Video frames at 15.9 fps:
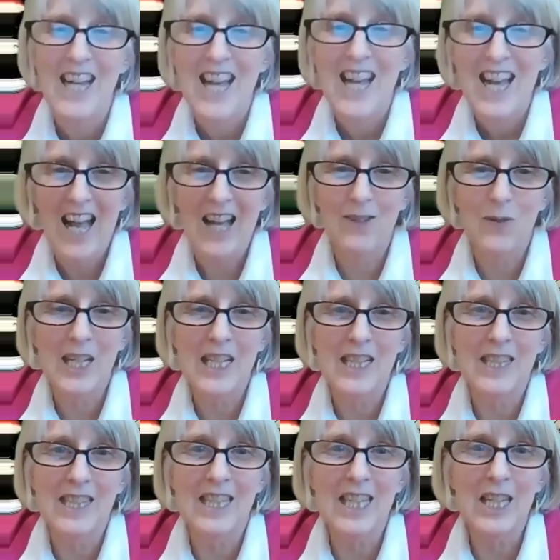And we can
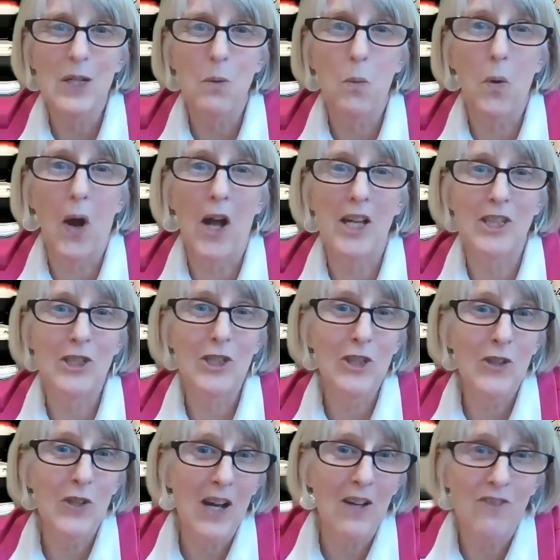see what
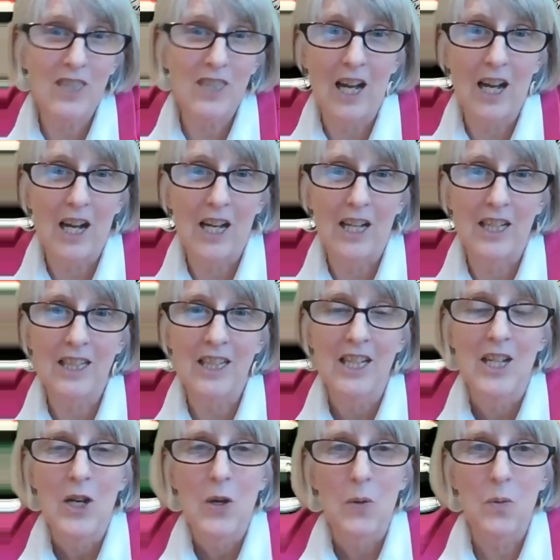you have done
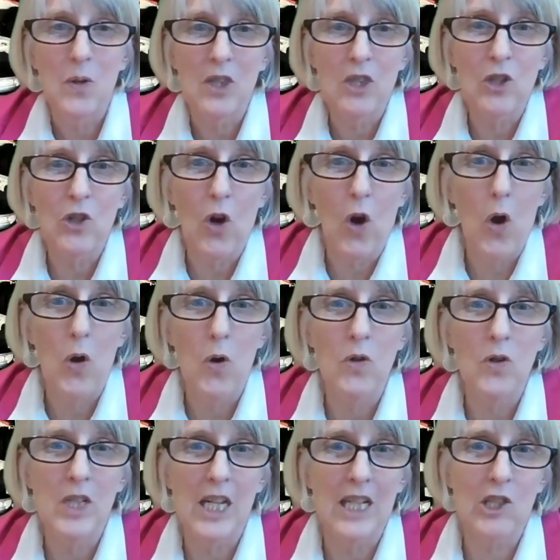with your
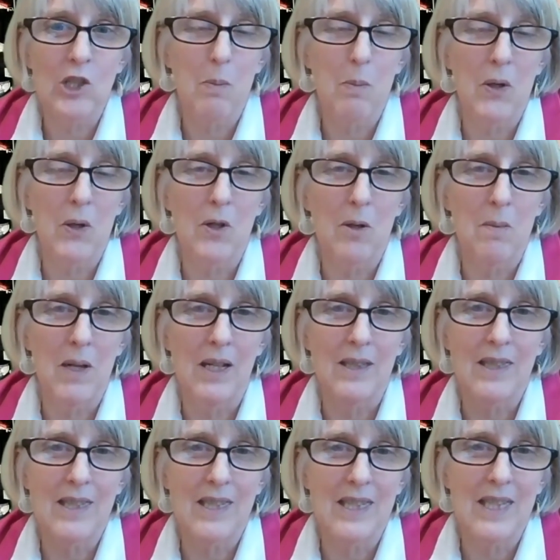own
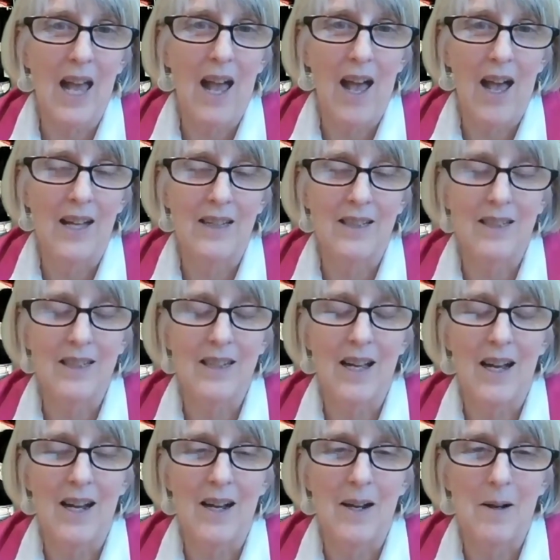experiments and
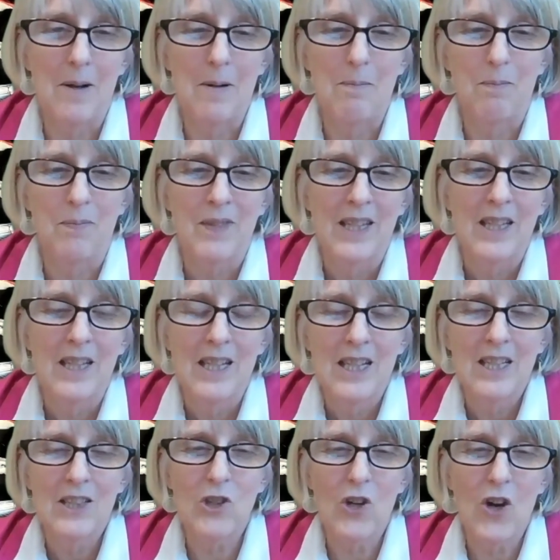
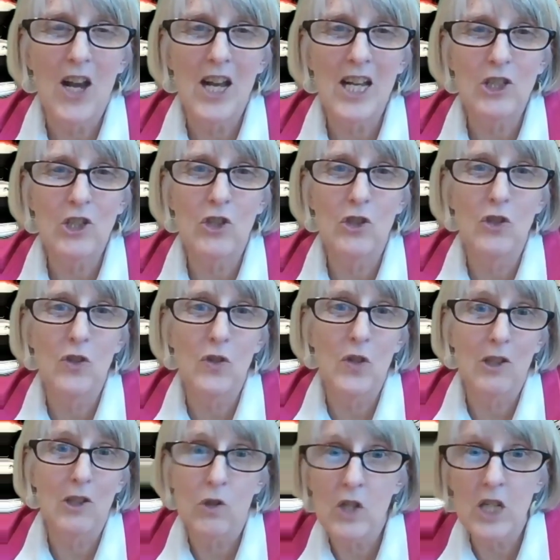trying to
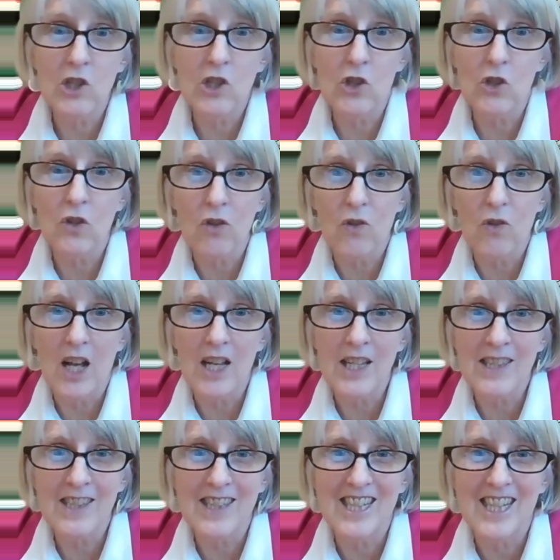increase your
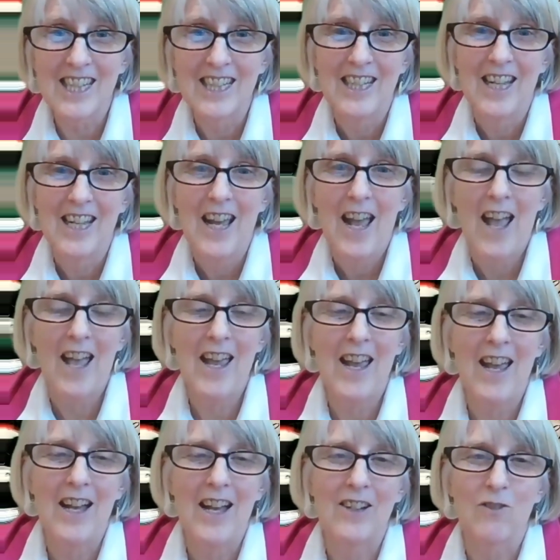thrust
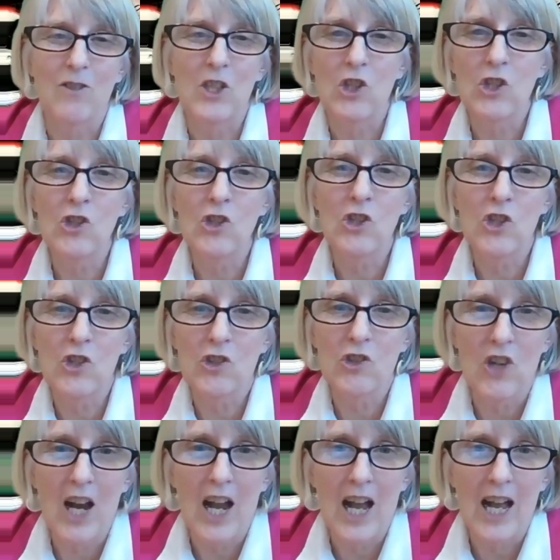and reduce your
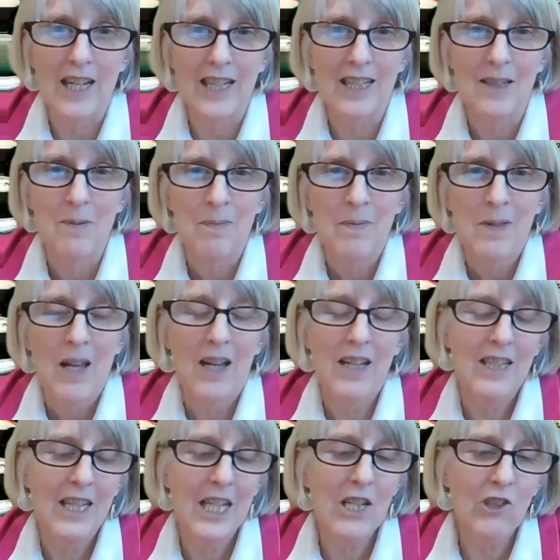drag.
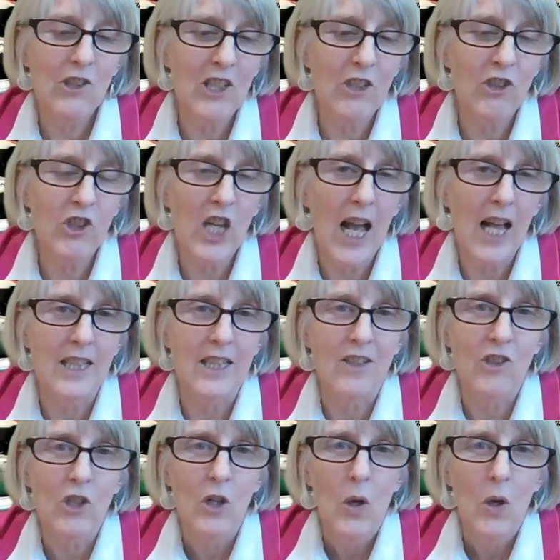Here's a challenge.